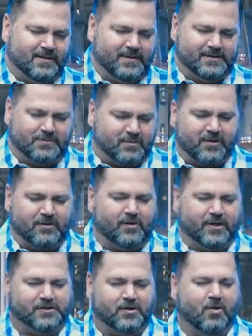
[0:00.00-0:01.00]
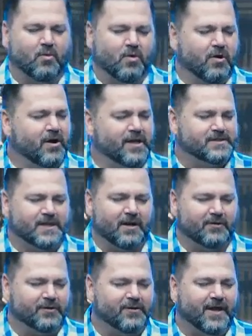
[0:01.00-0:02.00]
said, Brother, you want to share a word? He said, I
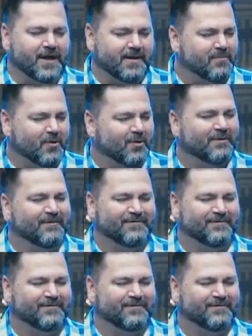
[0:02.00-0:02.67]
don't do that anymore.